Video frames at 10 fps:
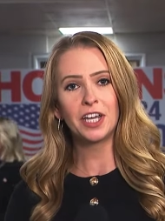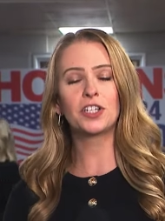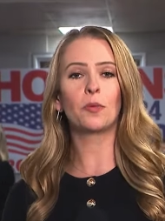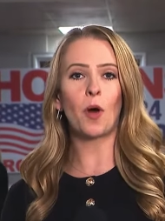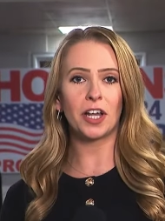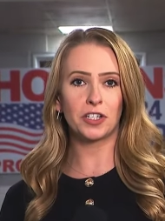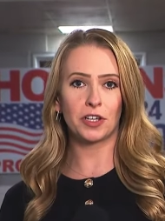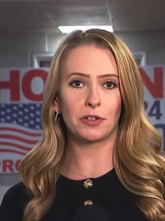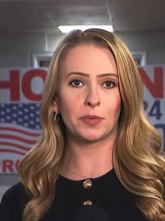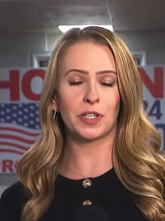to watch
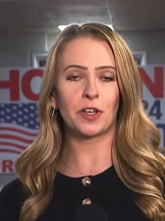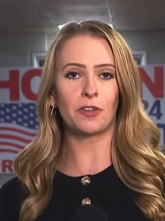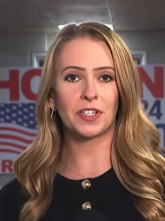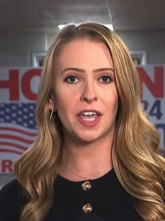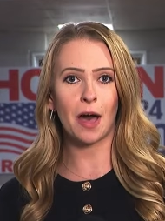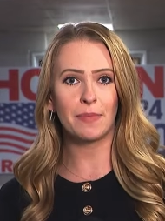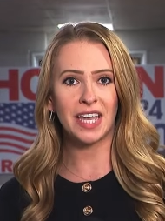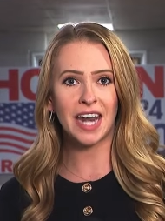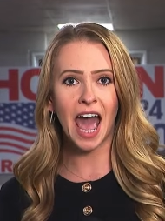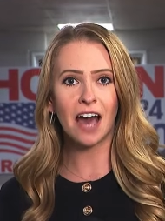those results come
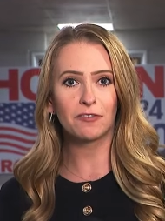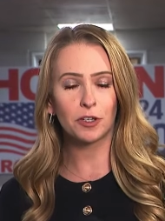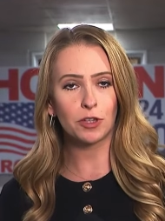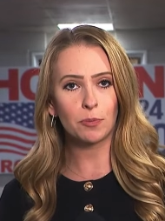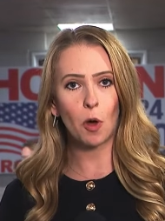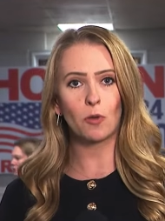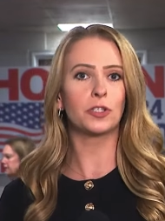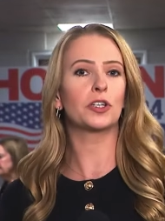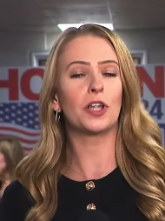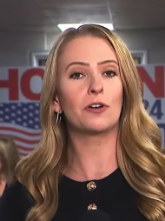in after the
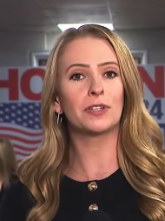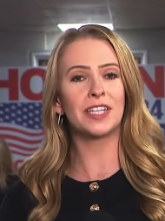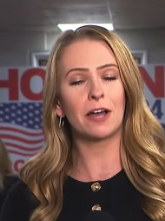polls close.